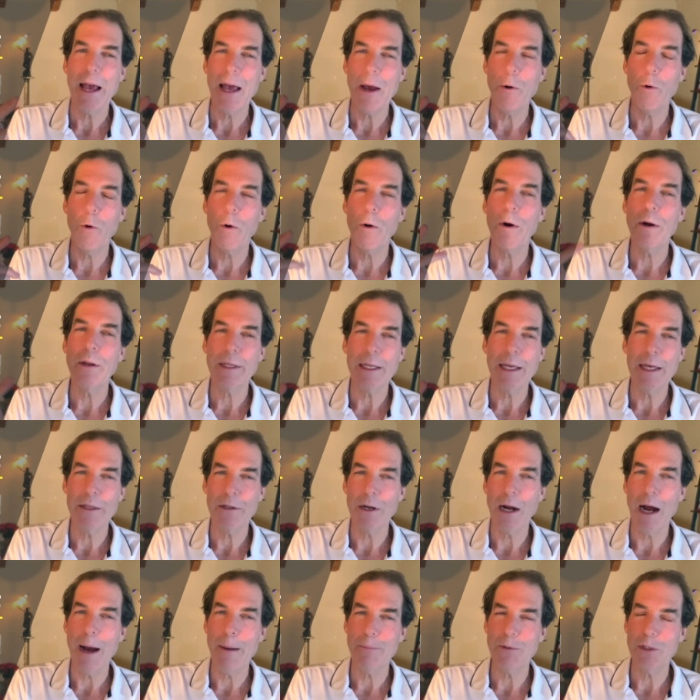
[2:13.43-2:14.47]
or the
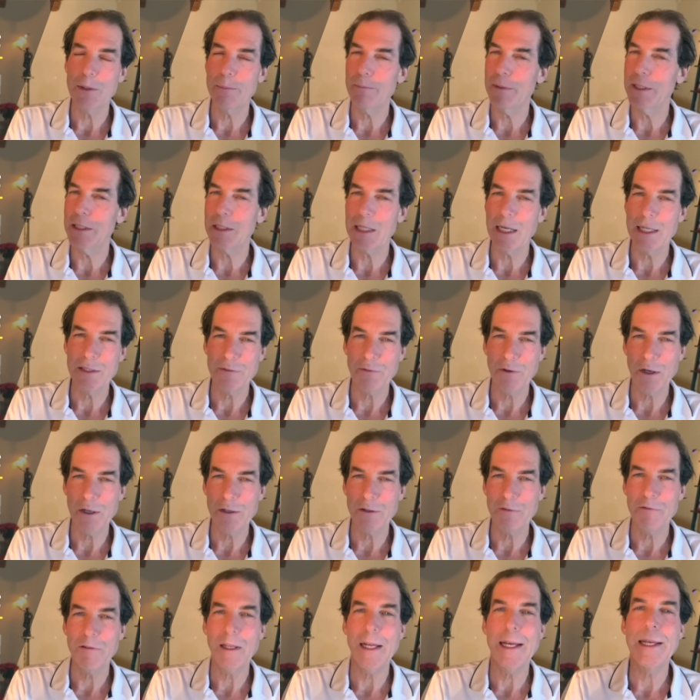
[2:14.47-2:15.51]
other option besides fight
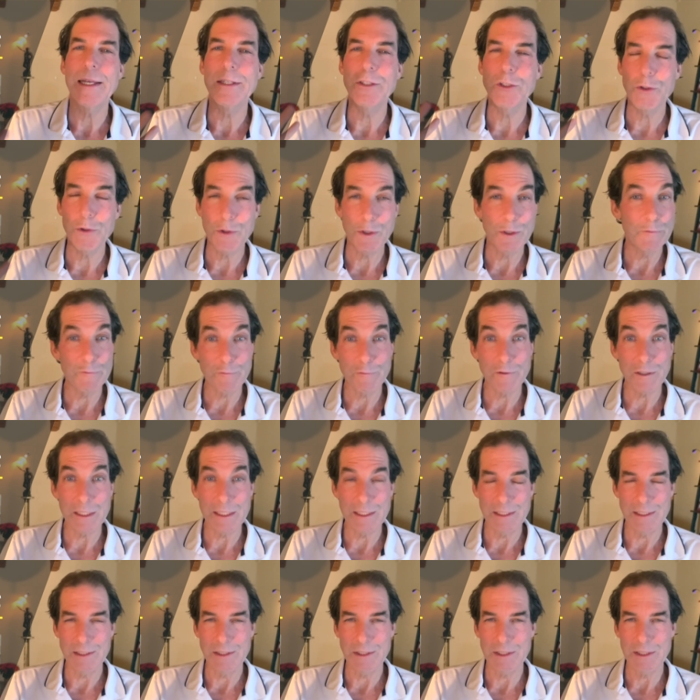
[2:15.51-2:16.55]
or flight is you can
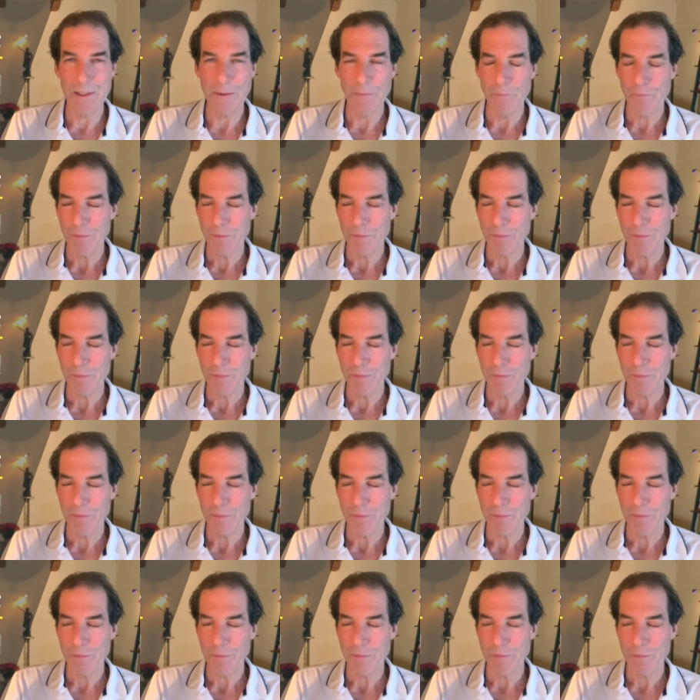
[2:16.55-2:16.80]
freeze.